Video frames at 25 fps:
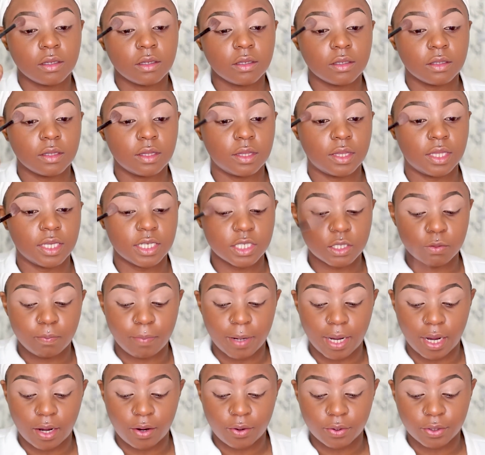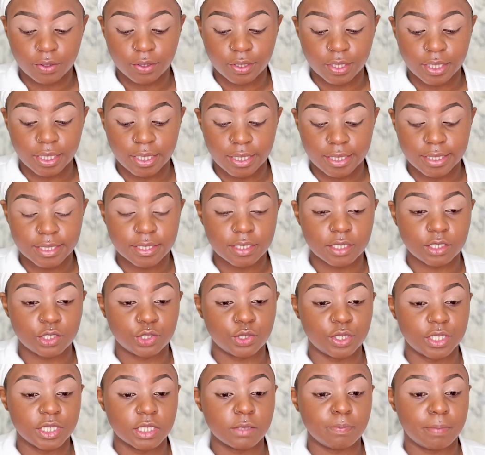This powder is a
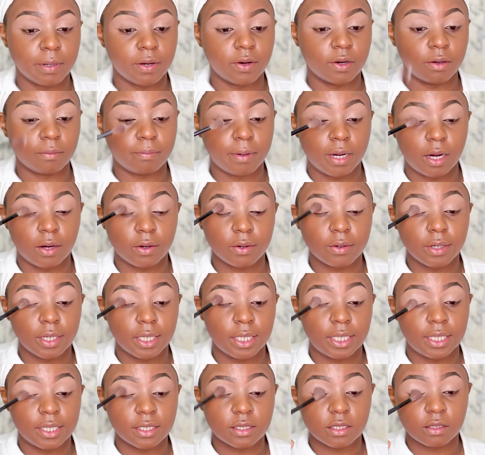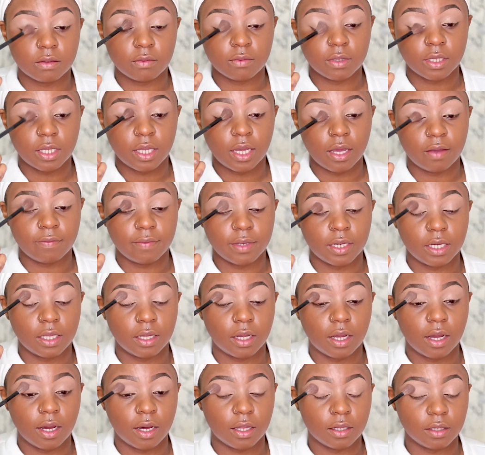transparent powder. It doesn't really have any
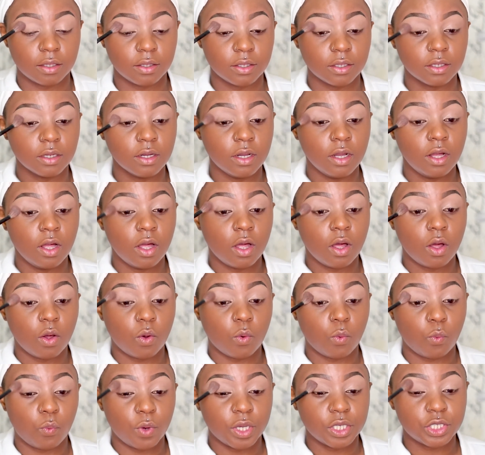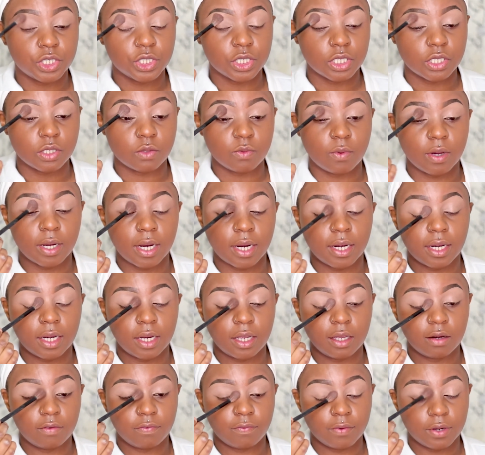color, which is what I
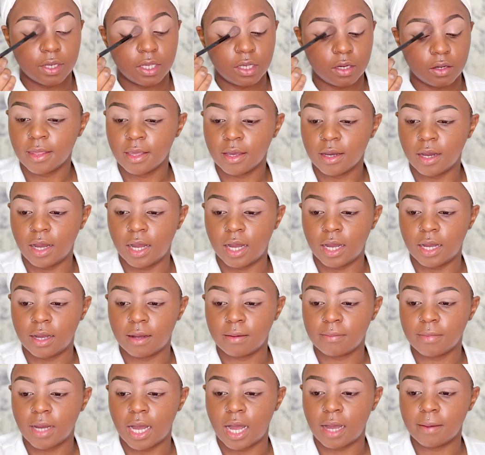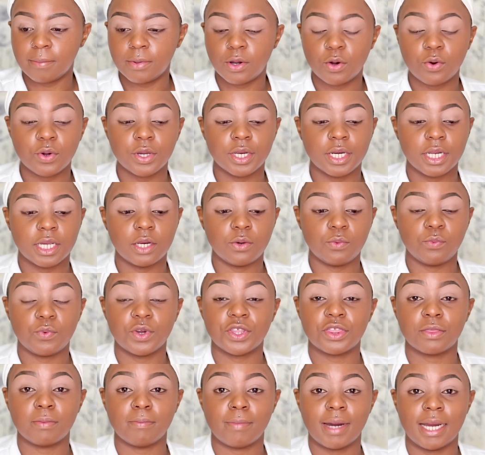need for here. I'm going in
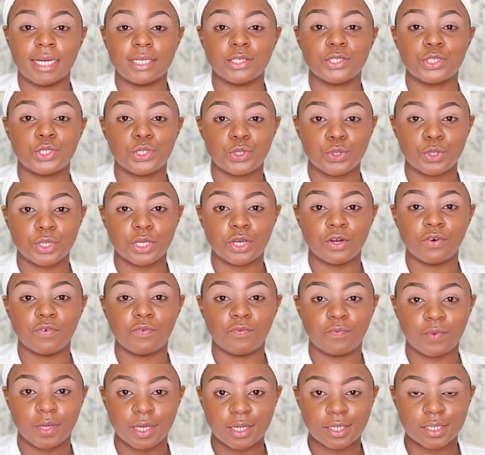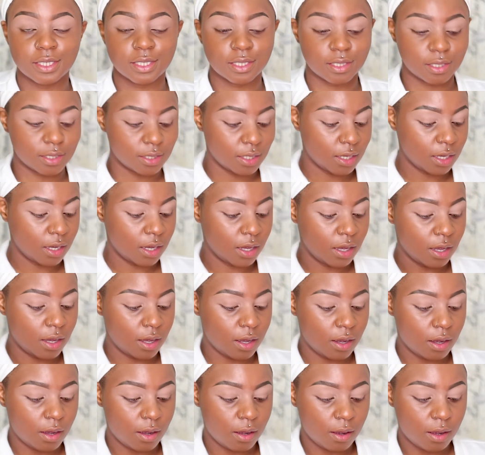with my Studio Fix
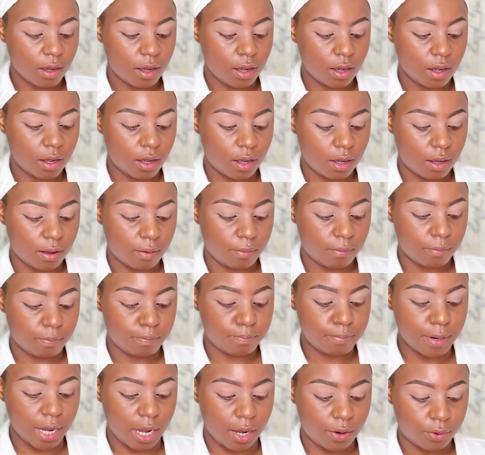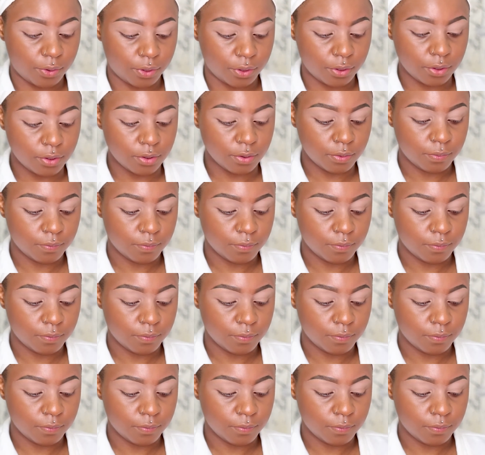powder,